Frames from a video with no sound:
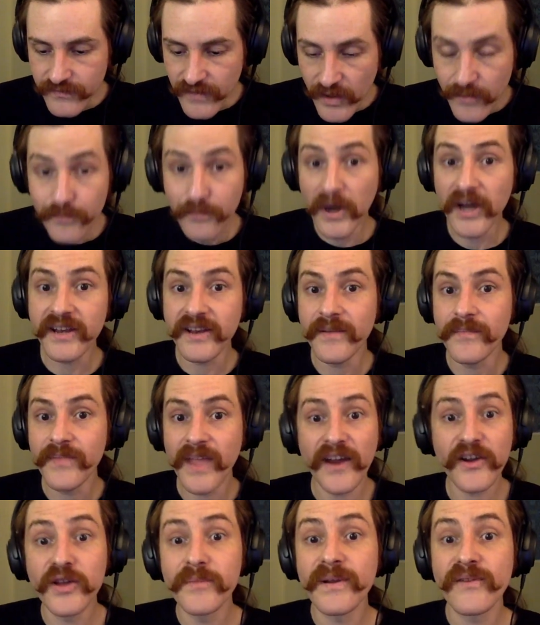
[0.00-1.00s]
but
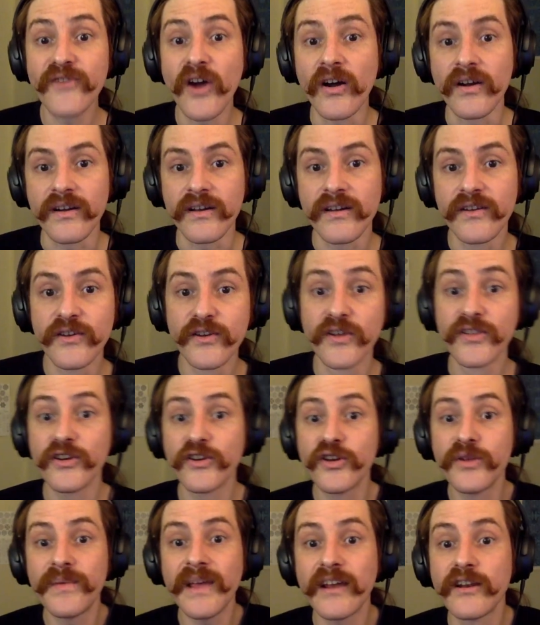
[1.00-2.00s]
I could be wrong. There
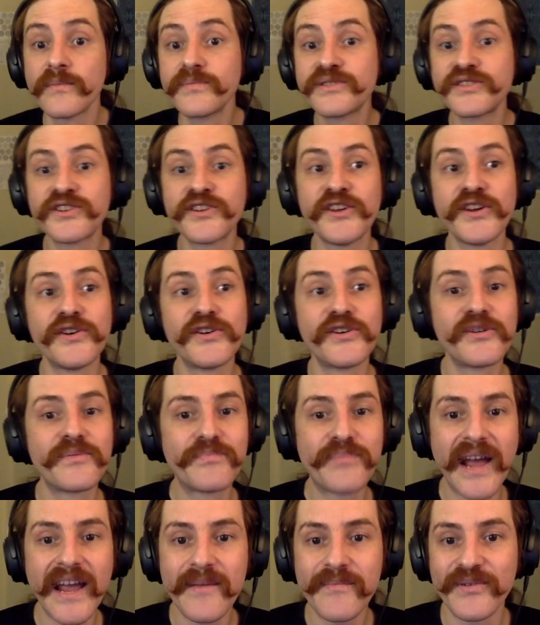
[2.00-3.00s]
could be an obscure
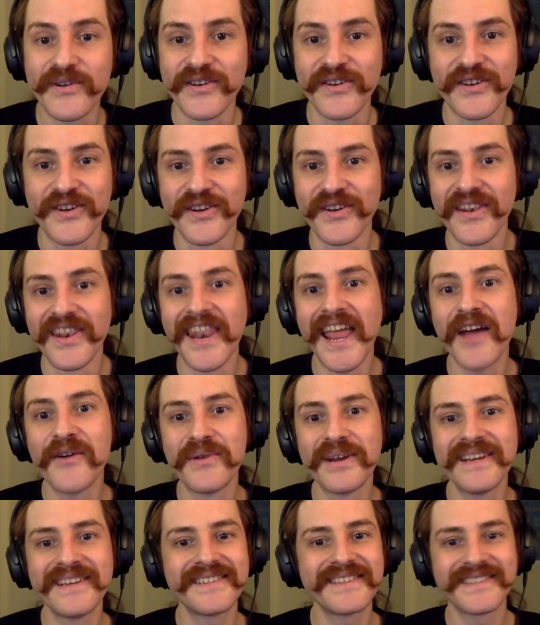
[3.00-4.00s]
paper,
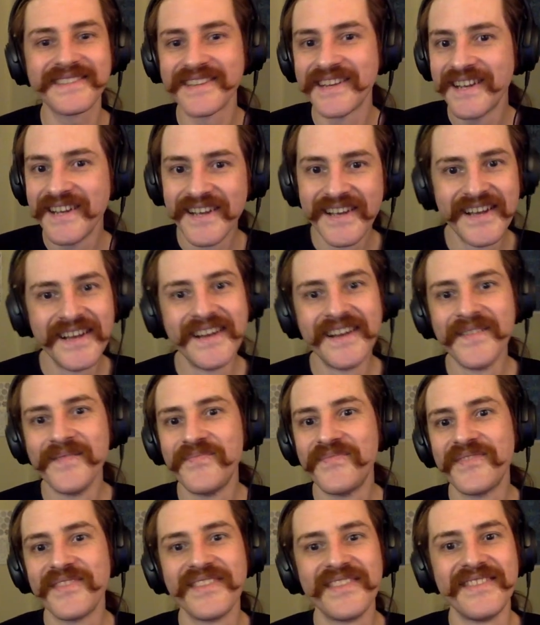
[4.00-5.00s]
Lewis
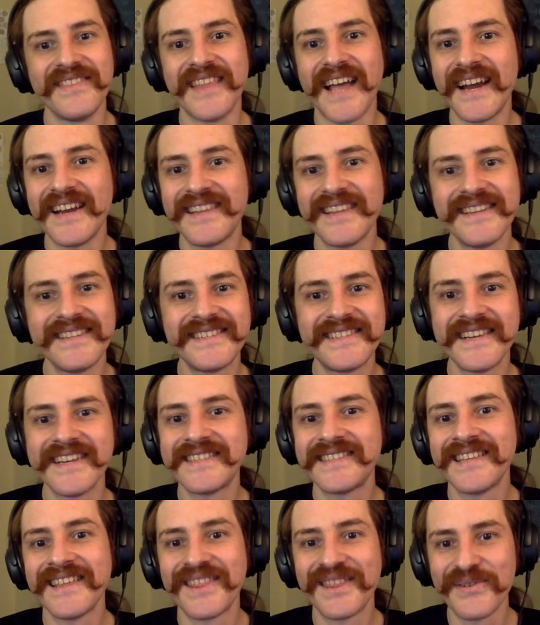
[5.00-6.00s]

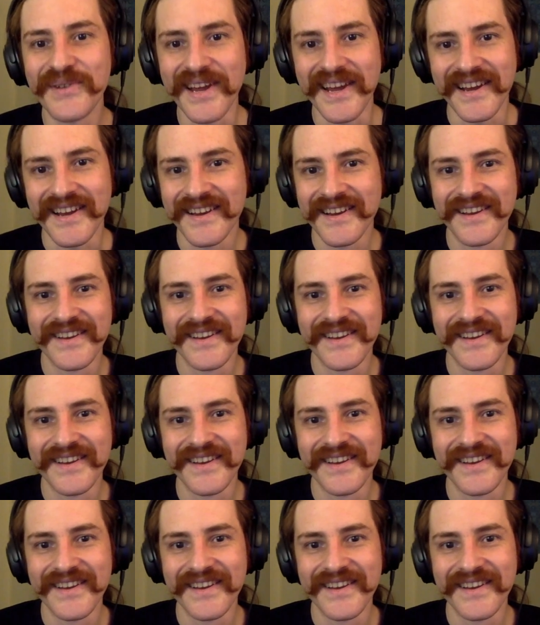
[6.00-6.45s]
1963,